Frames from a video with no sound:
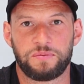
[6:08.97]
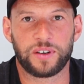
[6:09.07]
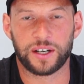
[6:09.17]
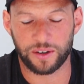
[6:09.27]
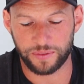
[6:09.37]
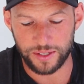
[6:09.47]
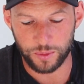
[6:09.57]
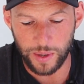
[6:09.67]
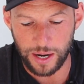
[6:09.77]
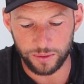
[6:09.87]
very often
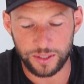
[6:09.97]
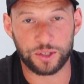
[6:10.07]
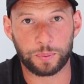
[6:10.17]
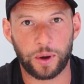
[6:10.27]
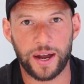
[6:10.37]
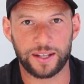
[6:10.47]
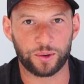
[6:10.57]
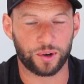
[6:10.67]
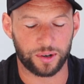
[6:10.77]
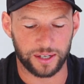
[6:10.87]
as well, despite
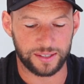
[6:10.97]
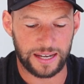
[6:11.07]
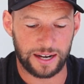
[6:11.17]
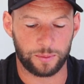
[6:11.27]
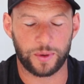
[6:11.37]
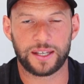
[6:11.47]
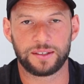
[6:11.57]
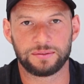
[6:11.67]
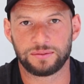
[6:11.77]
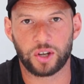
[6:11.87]
Oura Ring saying I'm
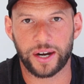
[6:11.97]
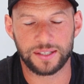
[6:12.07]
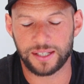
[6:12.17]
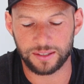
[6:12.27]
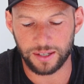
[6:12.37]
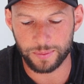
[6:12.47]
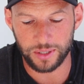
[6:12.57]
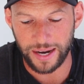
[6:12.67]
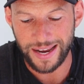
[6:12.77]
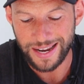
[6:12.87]
waking 9, 10 times
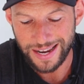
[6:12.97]
a night.